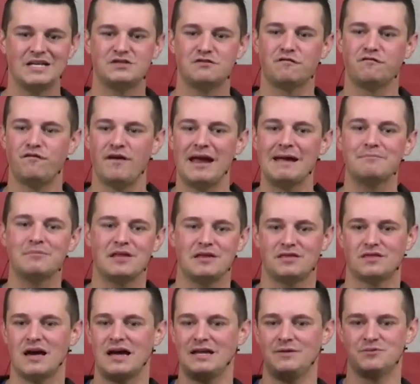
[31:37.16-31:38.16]
His
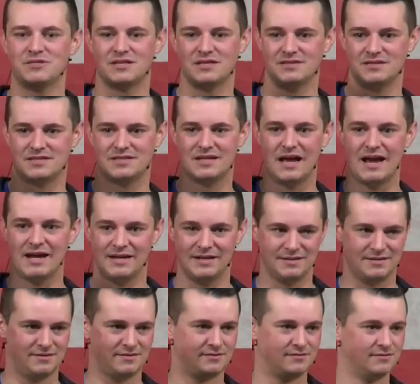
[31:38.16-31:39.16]
family thought he was
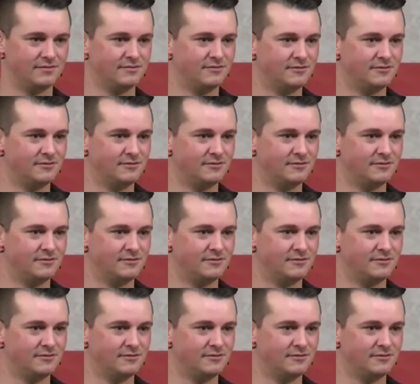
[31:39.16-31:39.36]
insane.